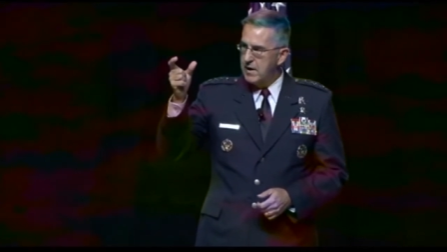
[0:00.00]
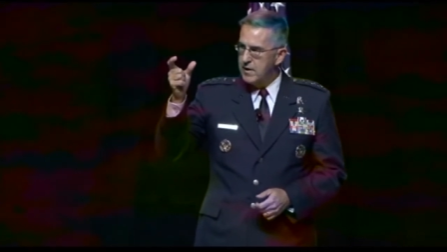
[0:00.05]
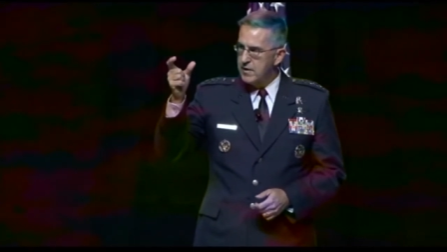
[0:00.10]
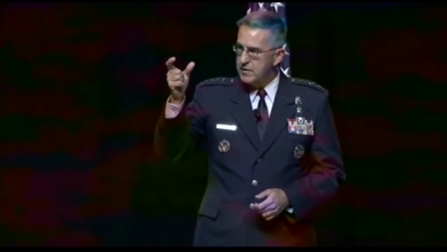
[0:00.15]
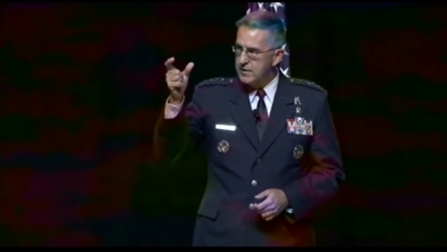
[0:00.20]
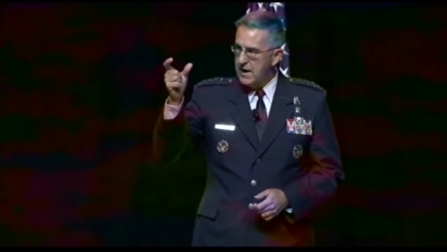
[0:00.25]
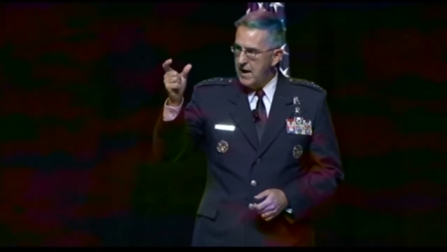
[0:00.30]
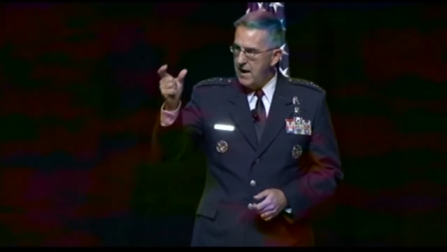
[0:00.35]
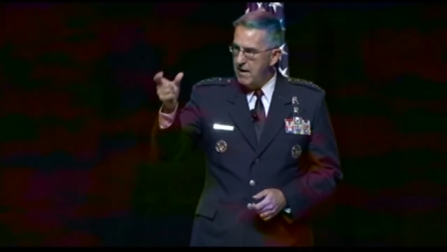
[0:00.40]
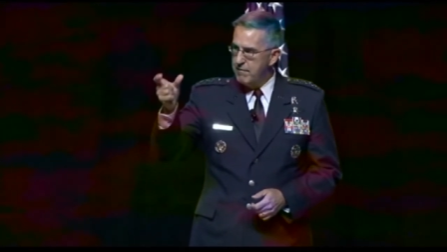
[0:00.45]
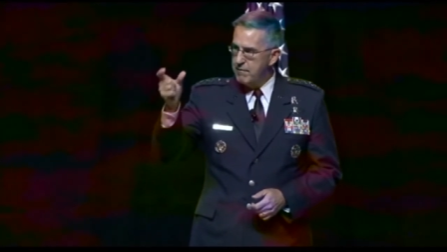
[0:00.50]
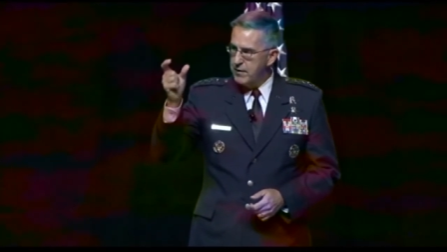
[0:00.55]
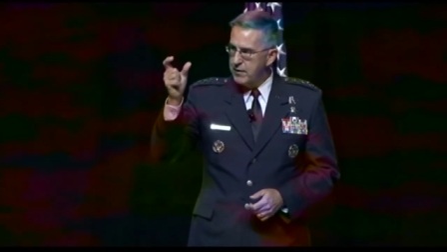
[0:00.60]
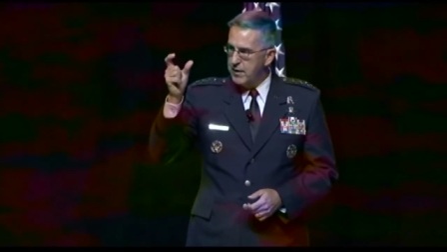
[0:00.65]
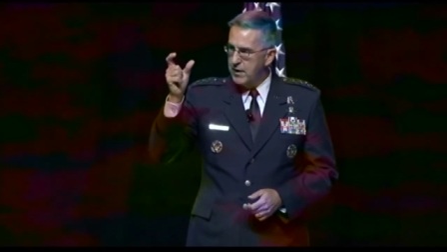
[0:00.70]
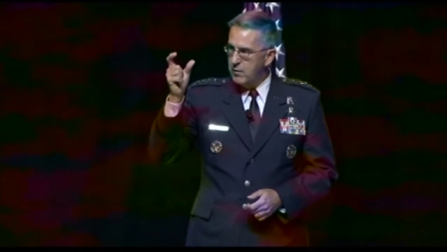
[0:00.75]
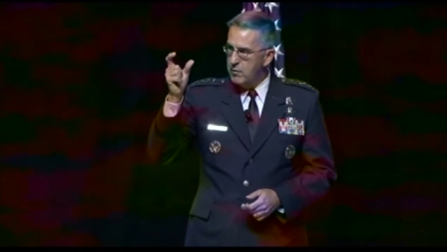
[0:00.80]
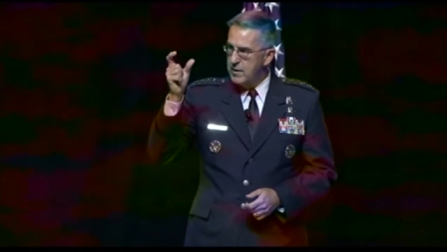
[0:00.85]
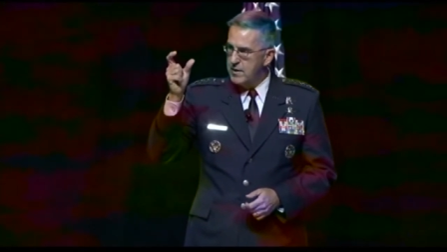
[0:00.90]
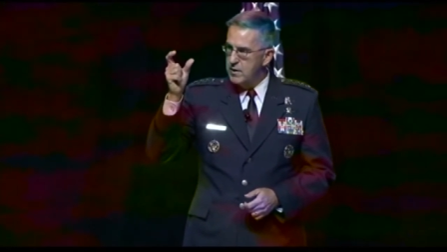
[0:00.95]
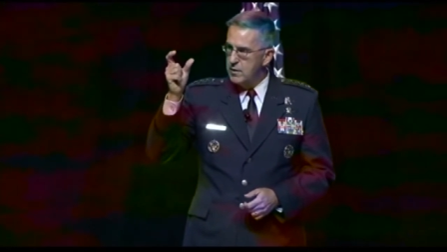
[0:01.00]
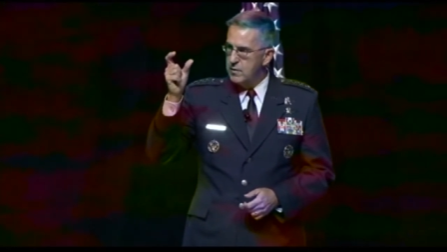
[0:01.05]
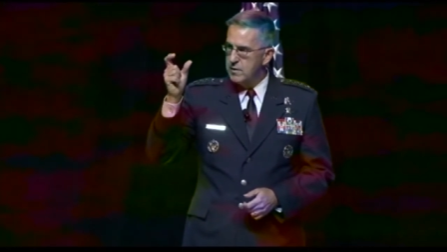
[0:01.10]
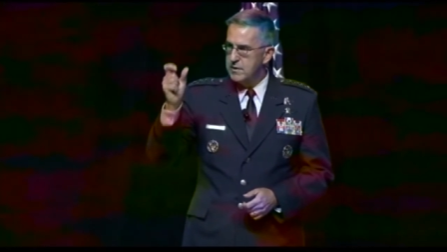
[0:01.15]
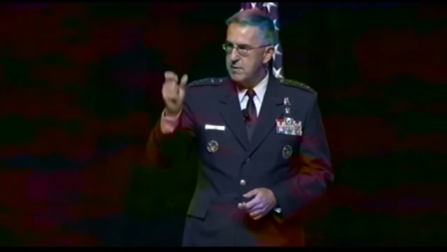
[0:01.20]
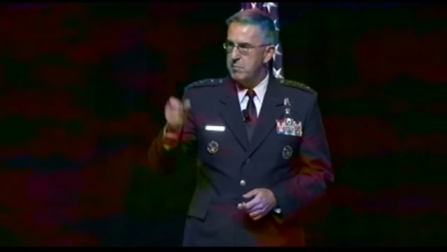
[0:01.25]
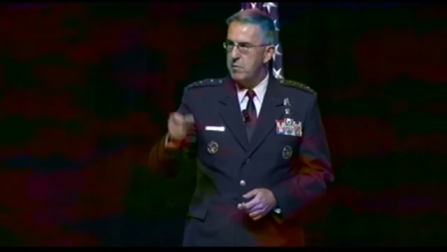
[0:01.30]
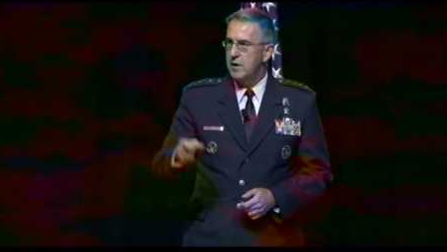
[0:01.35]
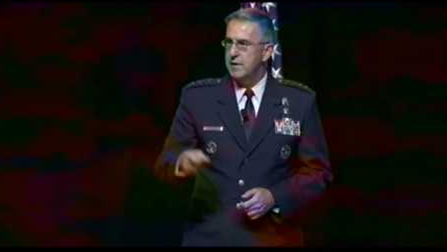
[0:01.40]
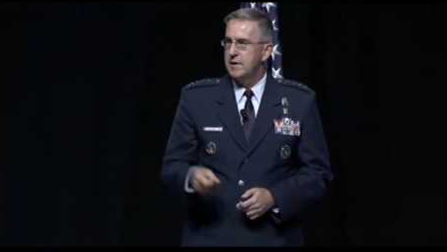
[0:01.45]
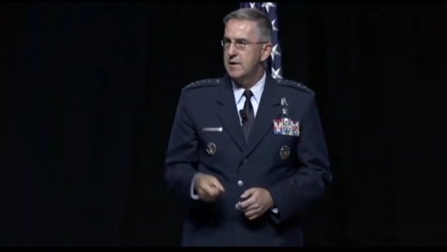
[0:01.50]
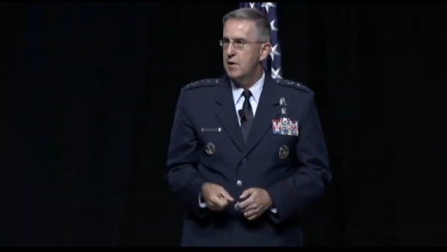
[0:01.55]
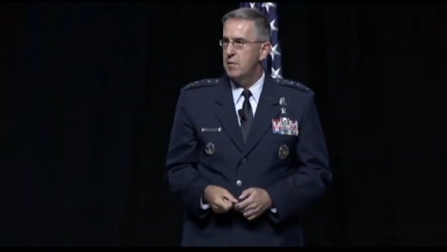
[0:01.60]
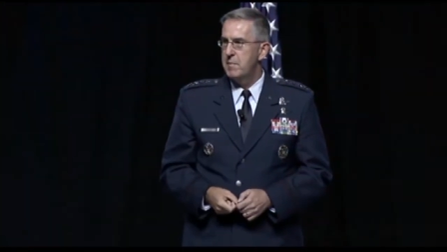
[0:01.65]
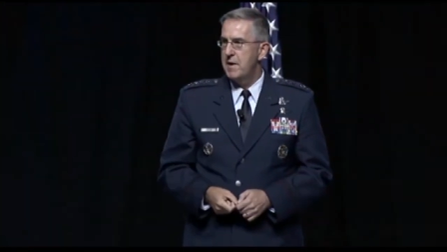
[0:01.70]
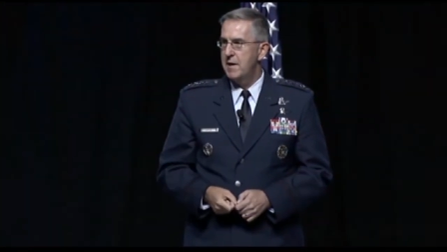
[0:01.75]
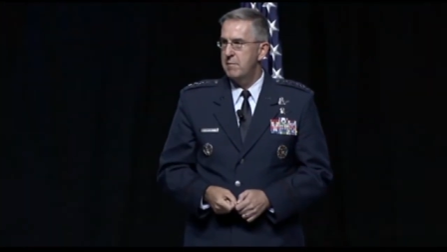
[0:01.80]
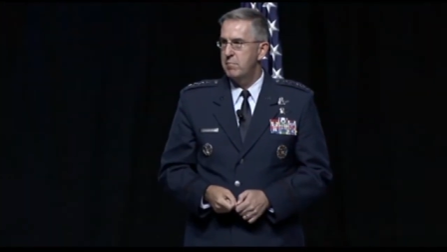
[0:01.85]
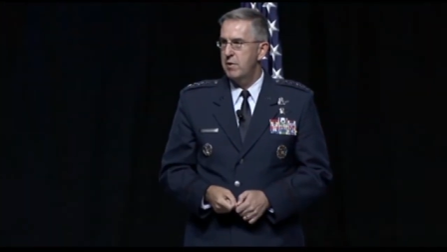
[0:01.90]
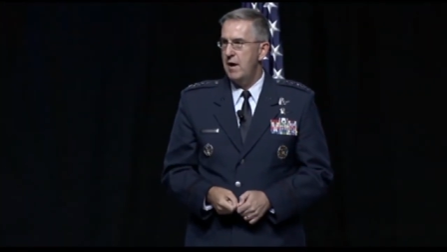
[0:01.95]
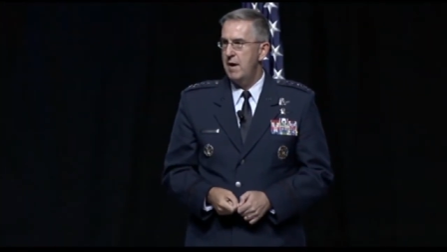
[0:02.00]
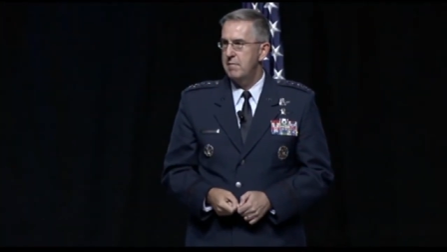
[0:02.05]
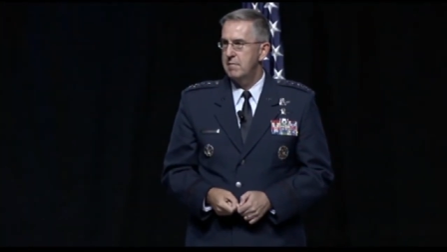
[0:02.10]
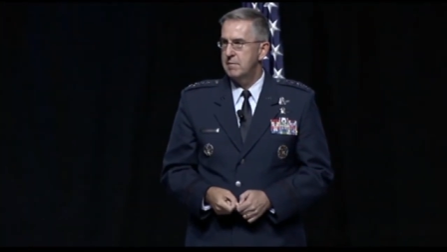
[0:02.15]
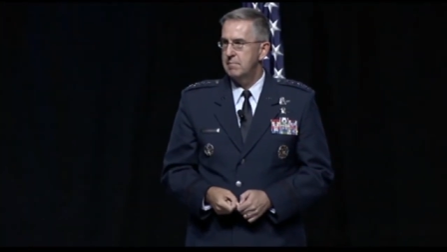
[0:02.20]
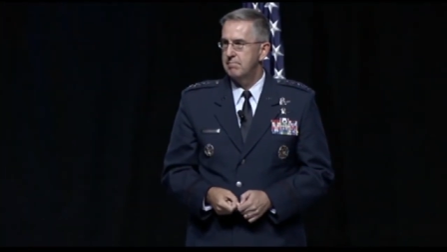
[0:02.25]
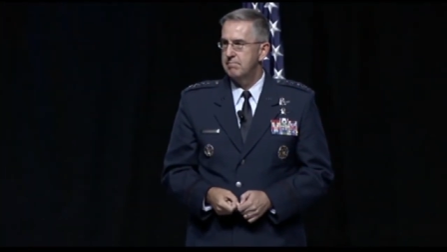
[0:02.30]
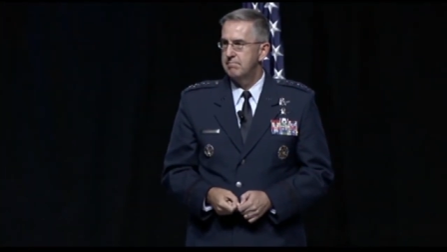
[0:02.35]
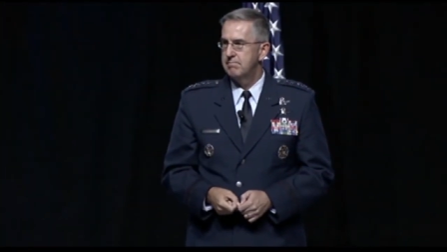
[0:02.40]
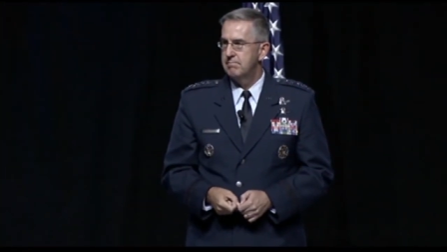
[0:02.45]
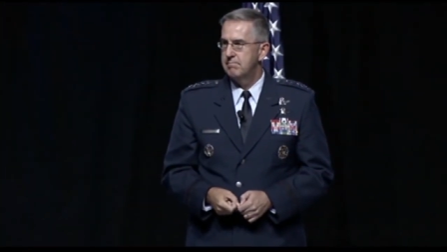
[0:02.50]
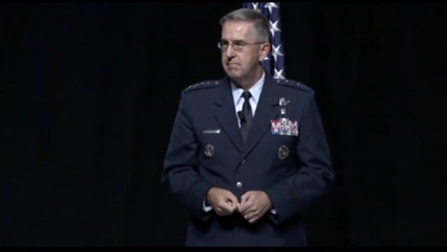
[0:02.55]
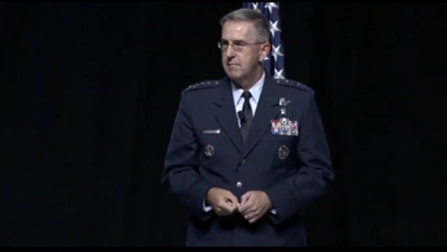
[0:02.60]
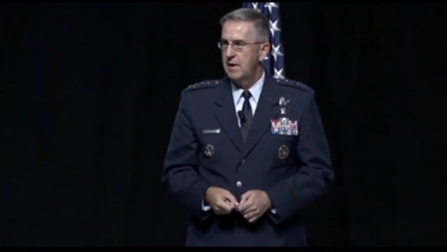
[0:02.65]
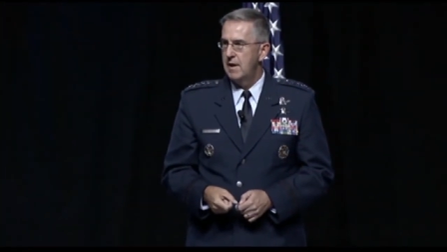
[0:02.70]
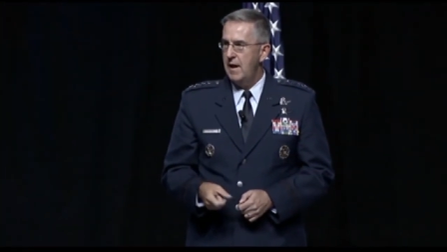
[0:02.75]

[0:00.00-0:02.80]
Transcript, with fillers: because everything we do is a multi domain problem.